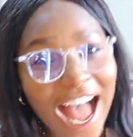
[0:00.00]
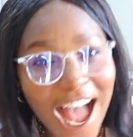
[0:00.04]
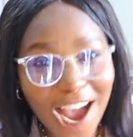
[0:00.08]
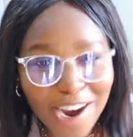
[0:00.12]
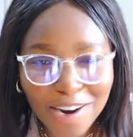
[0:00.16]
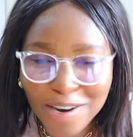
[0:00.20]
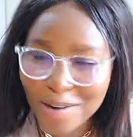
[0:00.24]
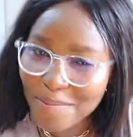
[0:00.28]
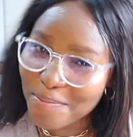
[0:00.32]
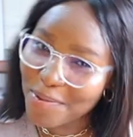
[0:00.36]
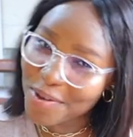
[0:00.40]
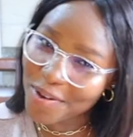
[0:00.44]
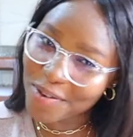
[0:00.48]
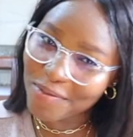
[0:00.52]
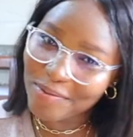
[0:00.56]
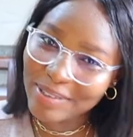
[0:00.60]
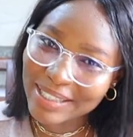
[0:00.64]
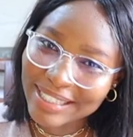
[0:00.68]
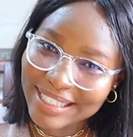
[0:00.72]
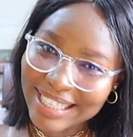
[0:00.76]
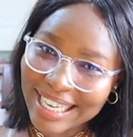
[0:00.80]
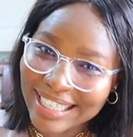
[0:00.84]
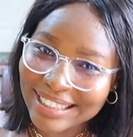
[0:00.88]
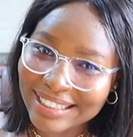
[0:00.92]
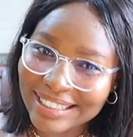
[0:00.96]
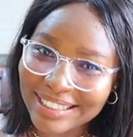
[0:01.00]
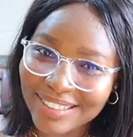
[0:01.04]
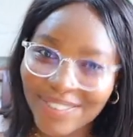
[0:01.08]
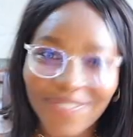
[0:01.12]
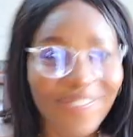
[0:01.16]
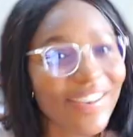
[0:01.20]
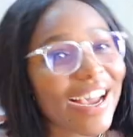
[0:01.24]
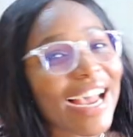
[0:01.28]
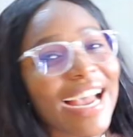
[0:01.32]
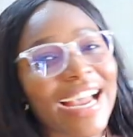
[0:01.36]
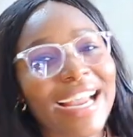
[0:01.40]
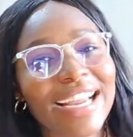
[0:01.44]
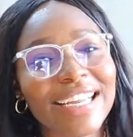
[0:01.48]
I hope you've been
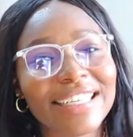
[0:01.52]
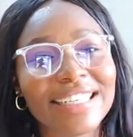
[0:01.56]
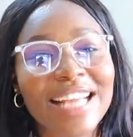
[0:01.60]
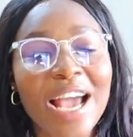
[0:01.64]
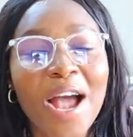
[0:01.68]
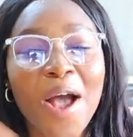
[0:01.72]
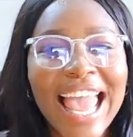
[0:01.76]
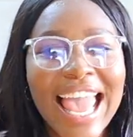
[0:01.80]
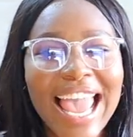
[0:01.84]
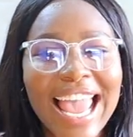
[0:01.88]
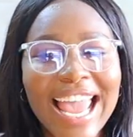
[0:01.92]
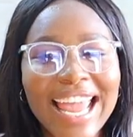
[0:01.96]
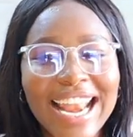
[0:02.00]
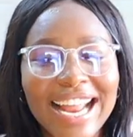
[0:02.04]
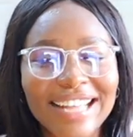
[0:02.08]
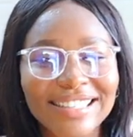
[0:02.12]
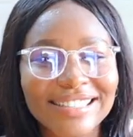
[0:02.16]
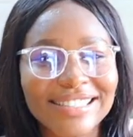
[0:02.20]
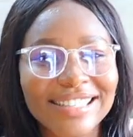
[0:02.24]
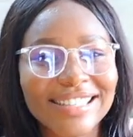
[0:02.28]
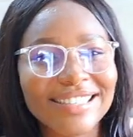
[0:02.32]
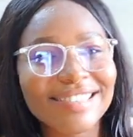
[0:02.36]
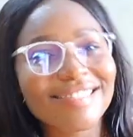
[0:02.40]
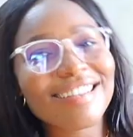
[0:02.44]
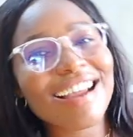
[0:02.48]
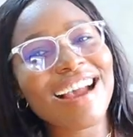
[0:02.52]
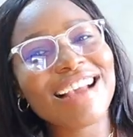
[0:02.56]
satisfied and I'll see you